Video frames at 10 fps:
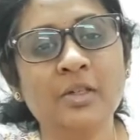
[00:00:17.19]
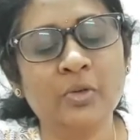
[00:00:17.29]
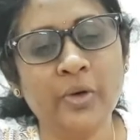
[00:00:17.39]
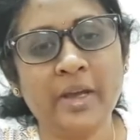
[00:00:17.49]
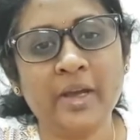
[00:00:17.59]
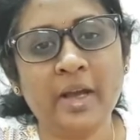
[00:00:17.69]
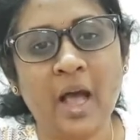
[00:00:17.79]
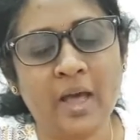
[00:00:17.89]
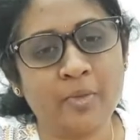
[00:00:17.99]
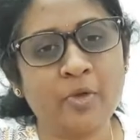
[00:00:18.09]
Today
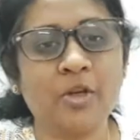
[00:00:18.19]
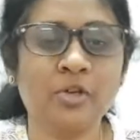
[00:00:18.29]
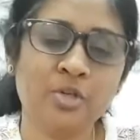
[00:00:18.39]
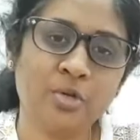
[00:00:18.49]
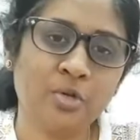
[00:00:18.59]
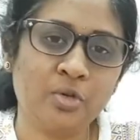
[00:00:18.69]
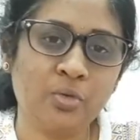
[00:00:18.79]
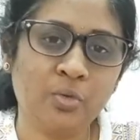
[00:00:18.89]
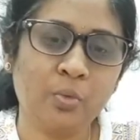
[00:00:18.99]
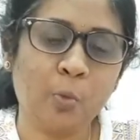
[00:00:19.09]
I am going to show
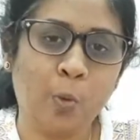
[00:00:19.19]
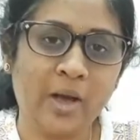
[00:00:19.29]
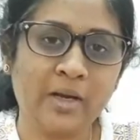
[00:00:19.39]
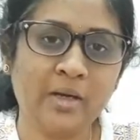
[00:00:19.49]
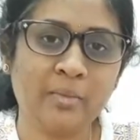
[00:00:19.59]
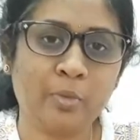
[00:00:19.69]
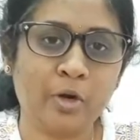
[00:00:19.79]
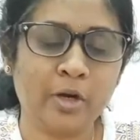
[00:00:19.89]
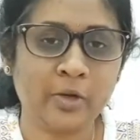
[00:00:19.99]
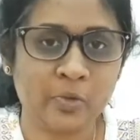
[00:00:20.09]
you one
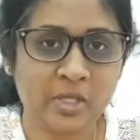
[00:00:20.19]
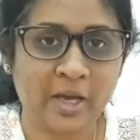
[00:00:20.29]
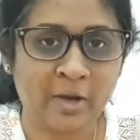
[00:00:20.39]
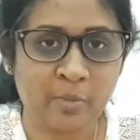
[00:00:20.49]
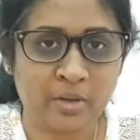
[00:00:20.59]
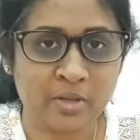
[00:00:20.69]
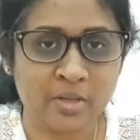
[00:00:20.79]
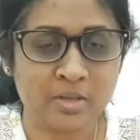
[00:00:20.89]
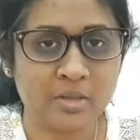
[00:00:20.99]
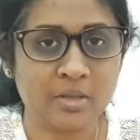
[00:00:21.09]
product which I have
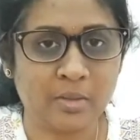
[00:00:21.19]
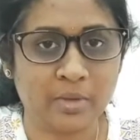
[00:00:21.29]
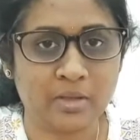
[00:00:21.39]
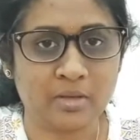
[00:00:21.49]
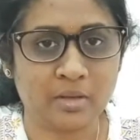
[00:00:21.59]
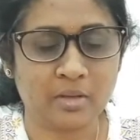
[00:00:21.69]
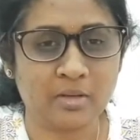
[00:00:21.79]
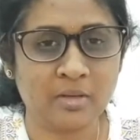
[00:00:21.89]
purchased in Amazon.